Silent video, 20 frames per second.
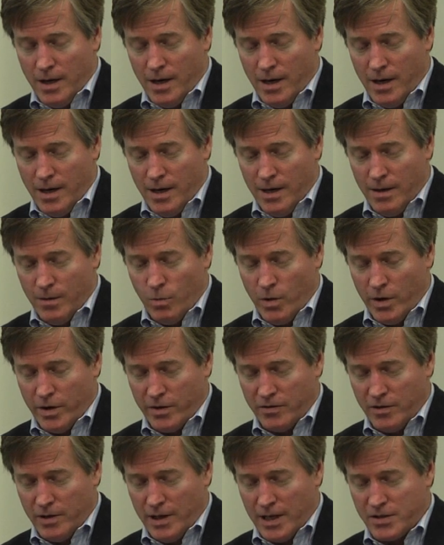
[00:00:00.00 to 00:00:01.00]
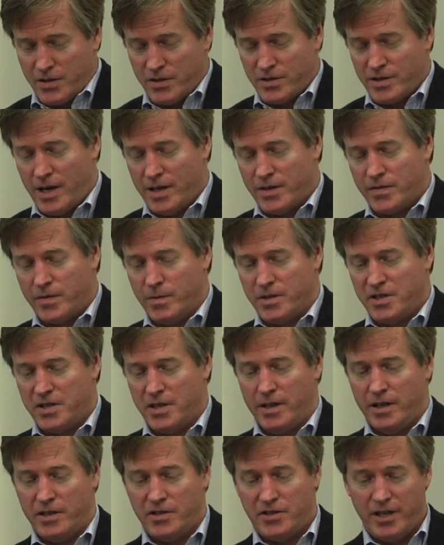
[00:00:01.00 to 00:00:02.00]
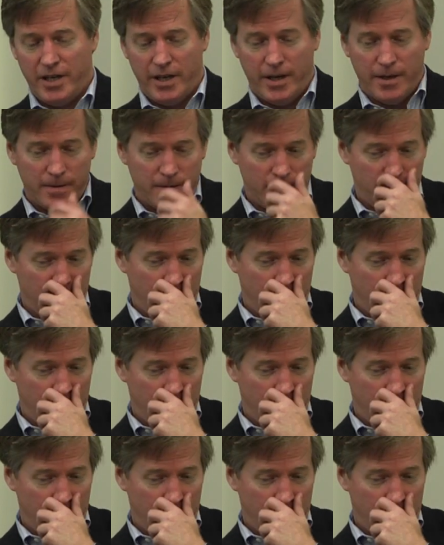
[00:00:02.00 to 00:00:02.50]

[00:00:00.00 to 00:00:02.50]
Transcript: uh, wonderful exercise from the CDC,